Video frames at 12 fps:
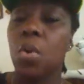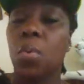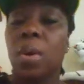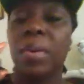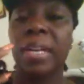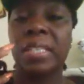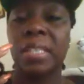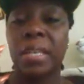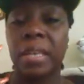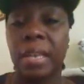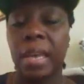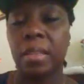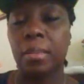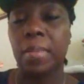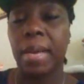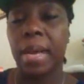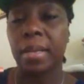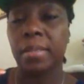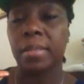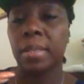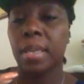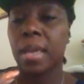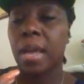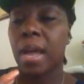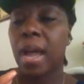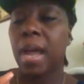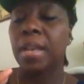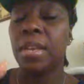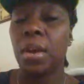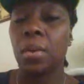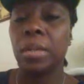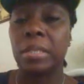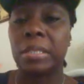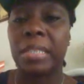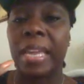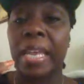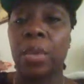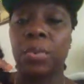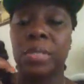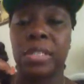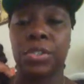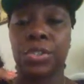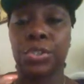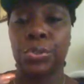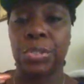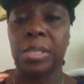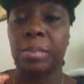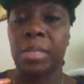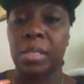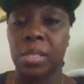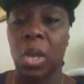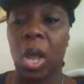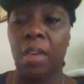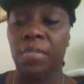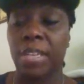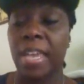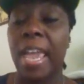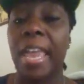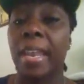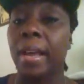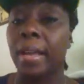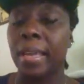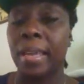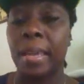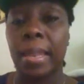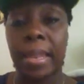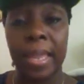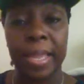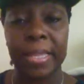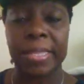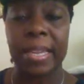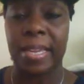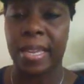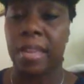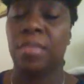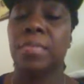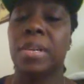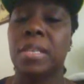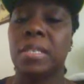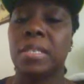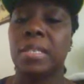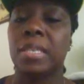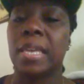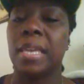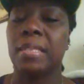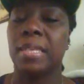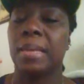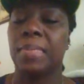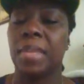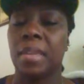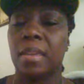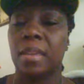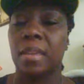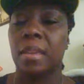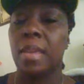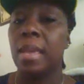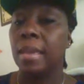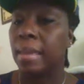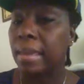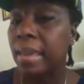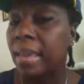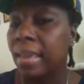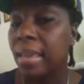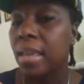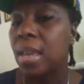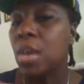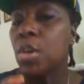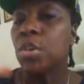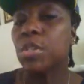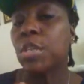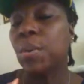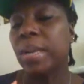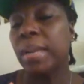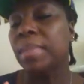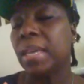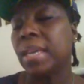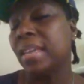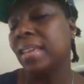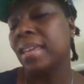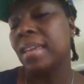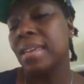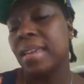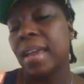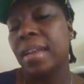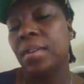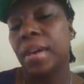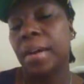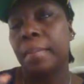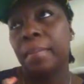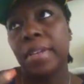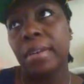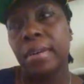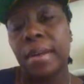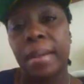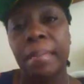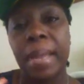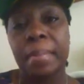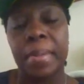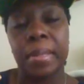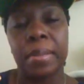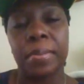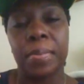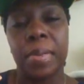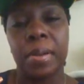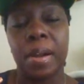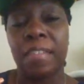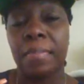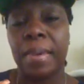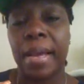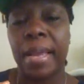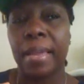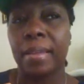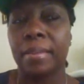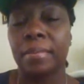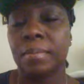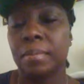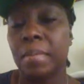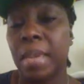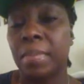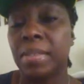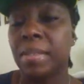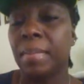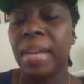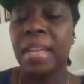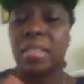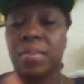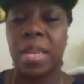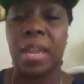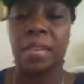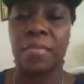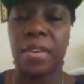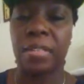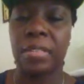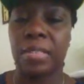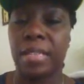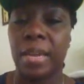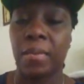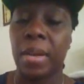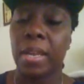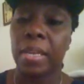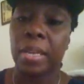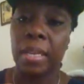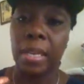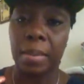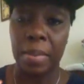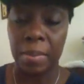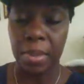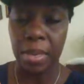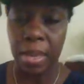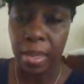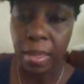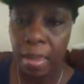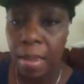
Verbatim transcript: But when I took it out of the box, I noticed that it was extremely soft. And again, like I said, I kind of read into things and I'm thinking kinky. So when I'm thinking kinky, I know I'm, you know, I might be a little bit off by it, and maybe somebody else kind of felt the same way, and then again, maybe not.